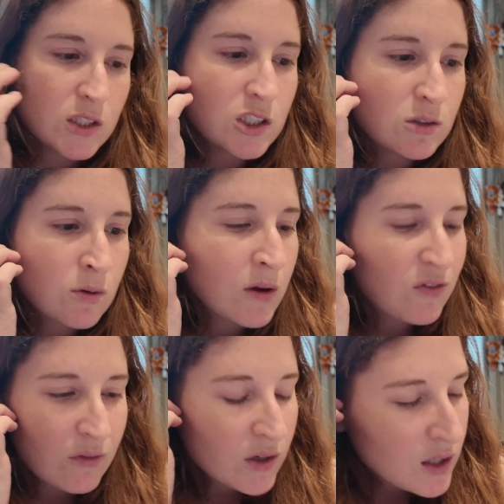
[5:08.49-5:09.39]
She's one of my
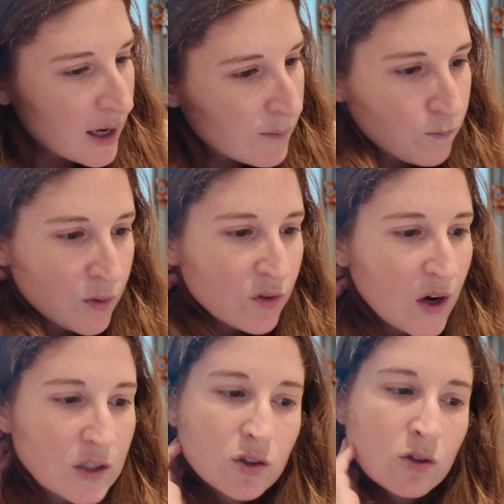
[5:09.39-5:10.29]
favorite like
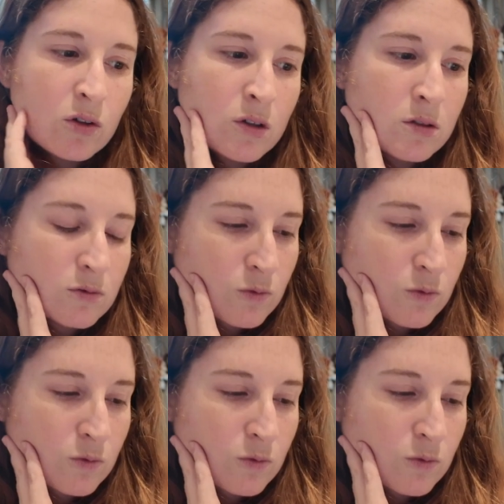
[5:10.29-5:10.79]
professional